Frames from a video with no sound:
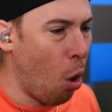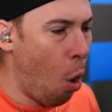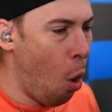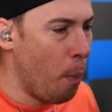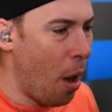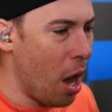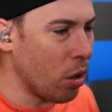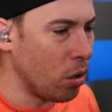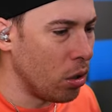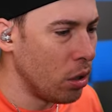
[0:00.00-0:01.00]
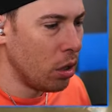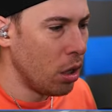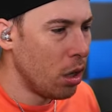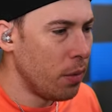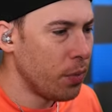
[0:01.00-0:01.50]
a whole bottle.
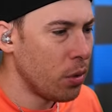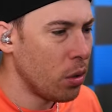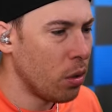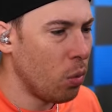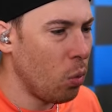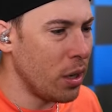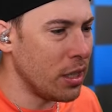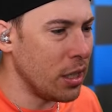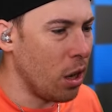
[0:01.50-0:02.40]
What is it?